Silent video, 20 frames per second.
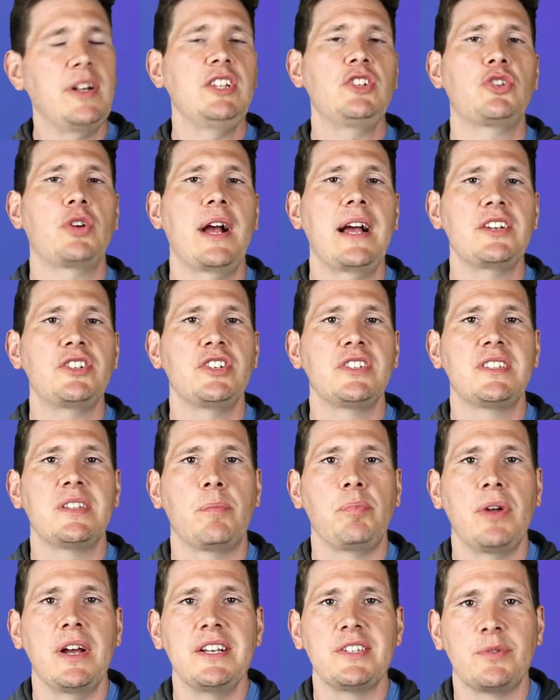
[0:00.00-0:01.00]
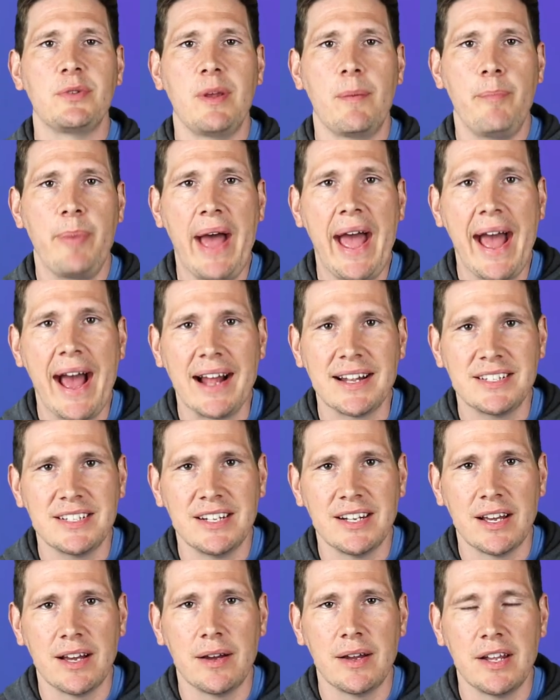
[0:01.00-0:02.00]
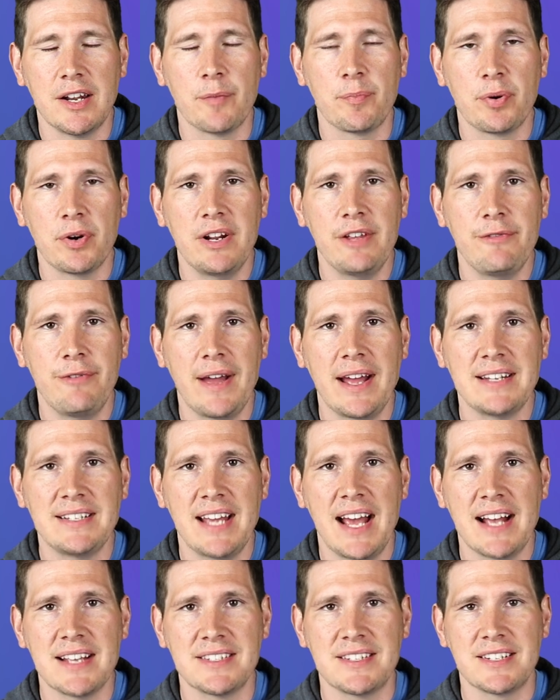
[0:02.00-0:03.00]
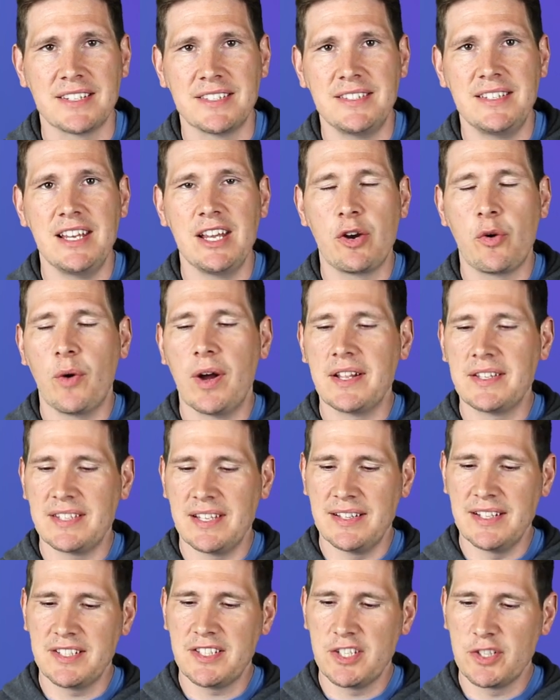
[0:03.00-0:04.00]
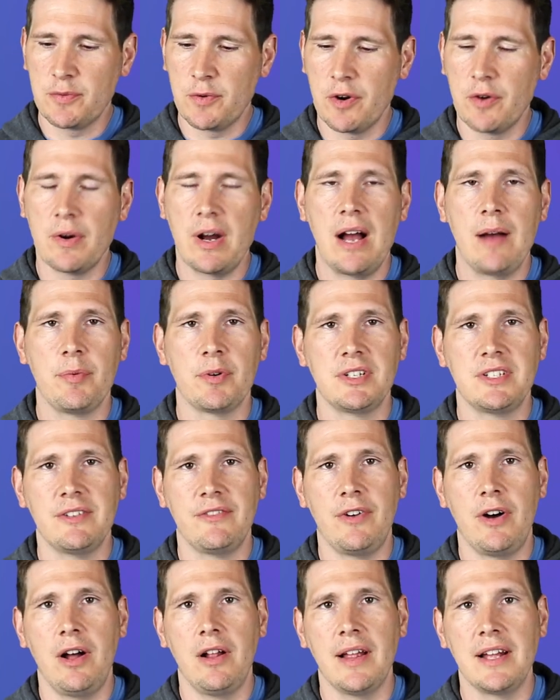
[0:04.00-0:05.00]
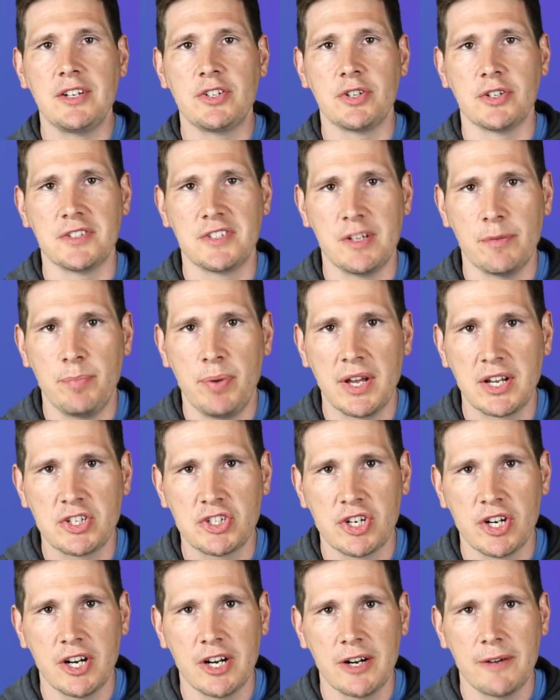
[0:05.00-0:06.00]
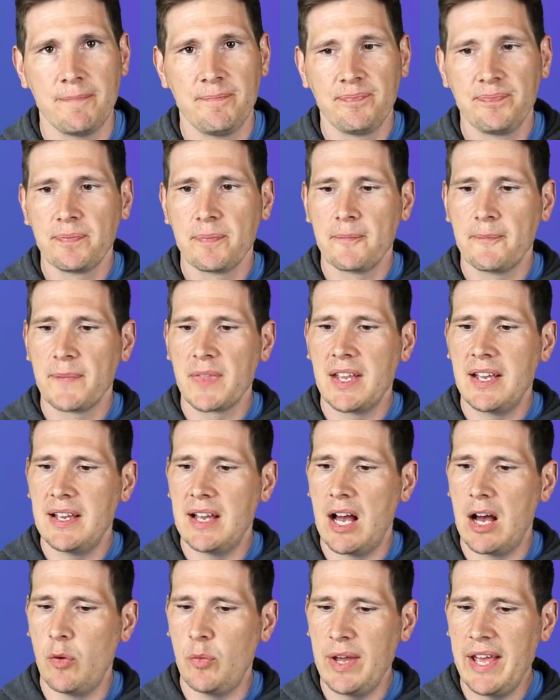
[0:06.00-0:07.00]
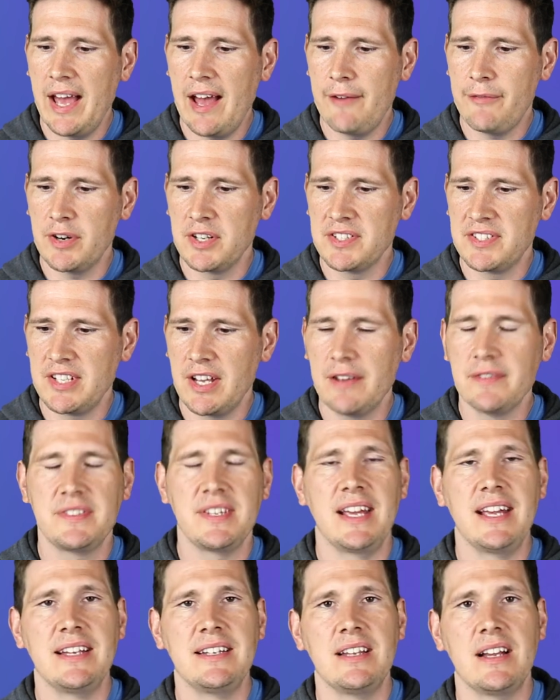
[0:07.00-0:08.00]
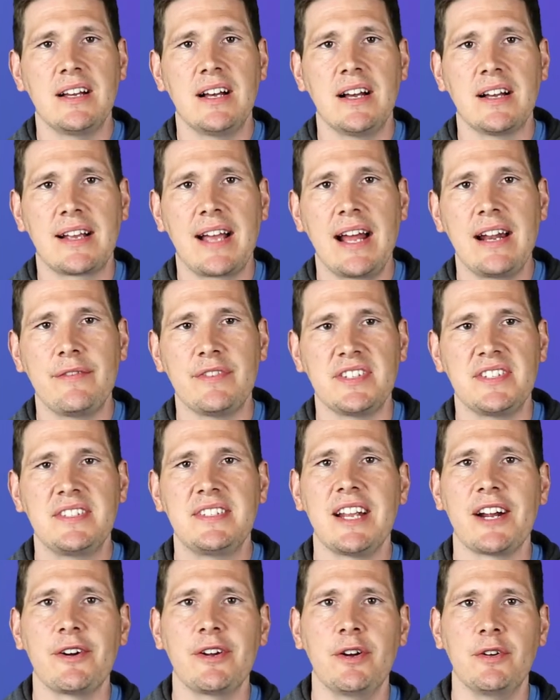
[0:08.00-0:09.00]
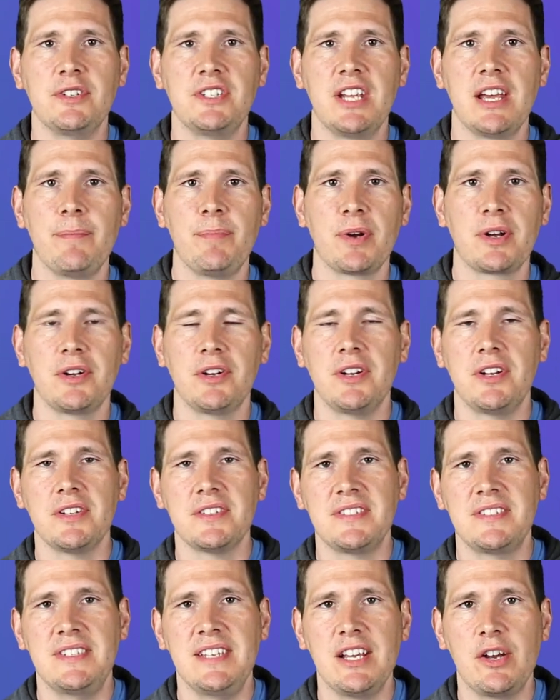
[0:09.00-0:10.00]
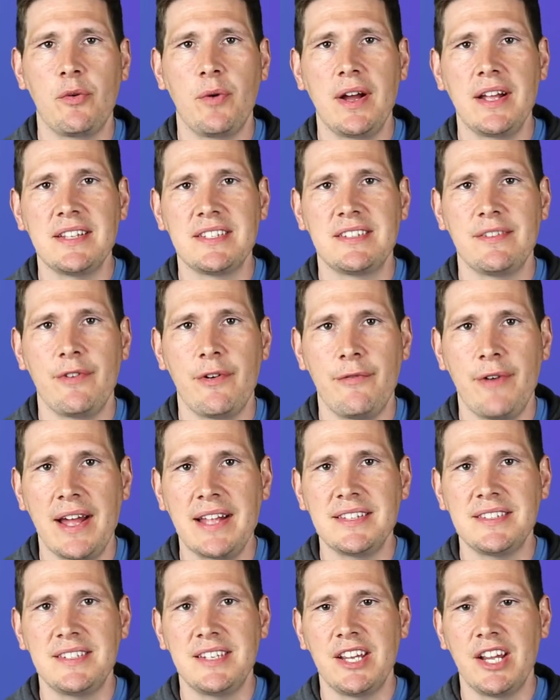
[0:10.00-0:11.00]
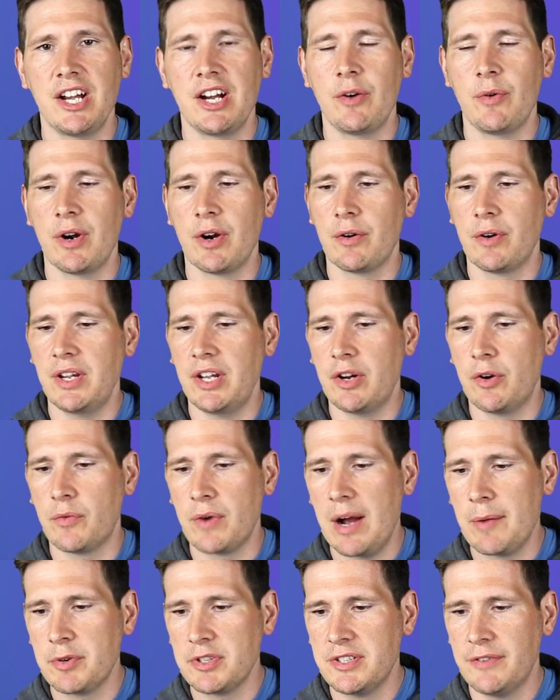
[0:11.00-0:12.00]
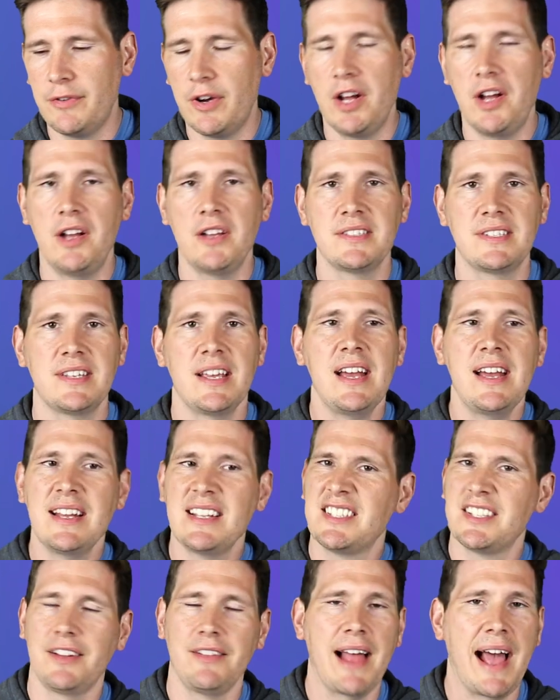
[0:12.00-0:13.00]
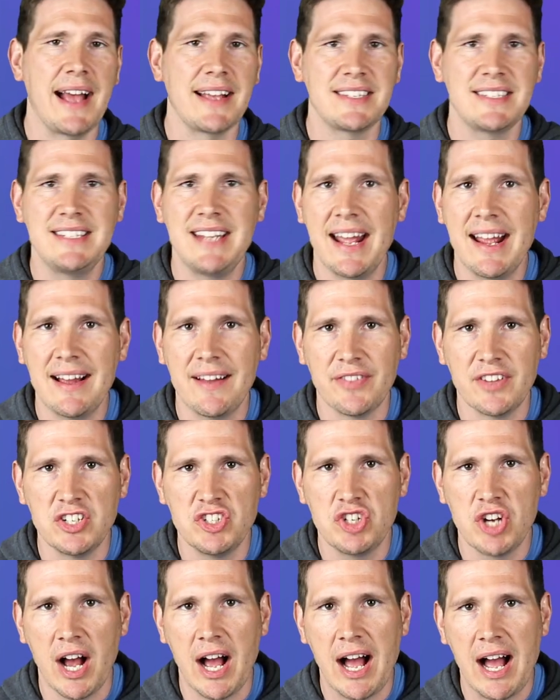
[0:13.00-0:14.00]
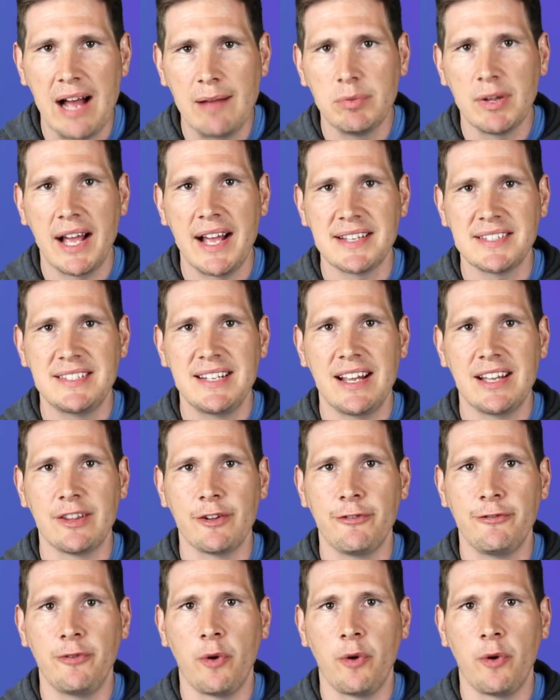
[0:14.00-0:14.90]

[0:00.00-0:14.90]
But he trashes the place with a bat in a, in a pretty fantastic sequence, and this is where Robert Duvall enters the picture. Uh, we have ourselves a uh, kind of a stereotypical sequence of events here where, you know, Robert Duvall's, it's the last day on the job, last day on the